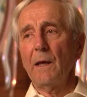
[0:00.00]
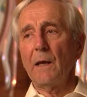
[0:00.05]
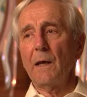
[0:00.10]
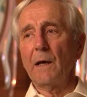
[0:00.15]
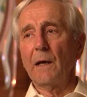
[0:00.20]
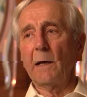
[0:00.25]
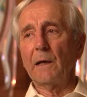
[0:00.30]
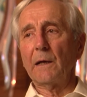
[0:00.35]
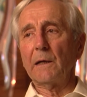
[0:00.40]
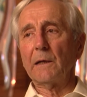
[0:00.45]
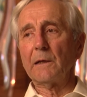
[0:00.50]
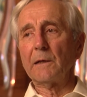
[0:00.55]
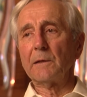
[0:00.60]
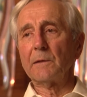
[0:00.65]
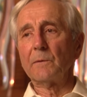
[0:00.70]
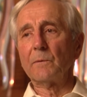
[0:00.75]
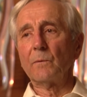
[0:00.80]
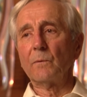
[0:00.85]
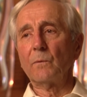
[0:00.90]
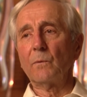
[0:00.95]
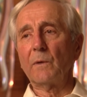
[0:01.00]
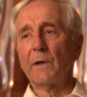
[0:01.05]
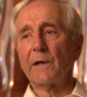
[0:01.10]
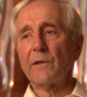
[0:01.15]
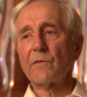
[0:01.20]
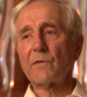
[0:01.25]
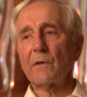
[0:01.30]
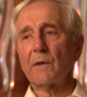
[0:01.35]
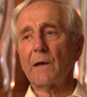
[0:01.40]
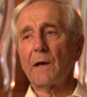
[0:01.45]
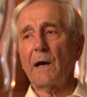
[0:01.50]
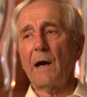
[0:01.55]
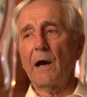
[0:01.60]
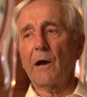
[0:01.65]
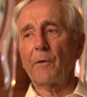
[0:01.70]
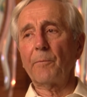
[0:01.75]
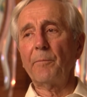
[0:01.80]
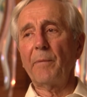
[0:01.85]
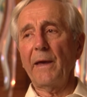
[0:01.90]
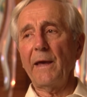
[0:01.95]
was
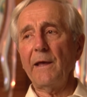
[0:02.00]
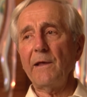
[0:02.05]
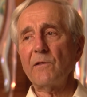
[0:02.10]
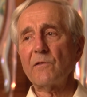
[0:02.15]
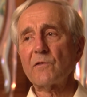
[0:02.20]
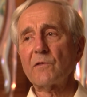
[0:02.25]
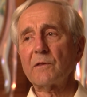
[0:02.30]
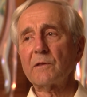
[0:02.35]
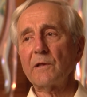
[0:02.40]
our base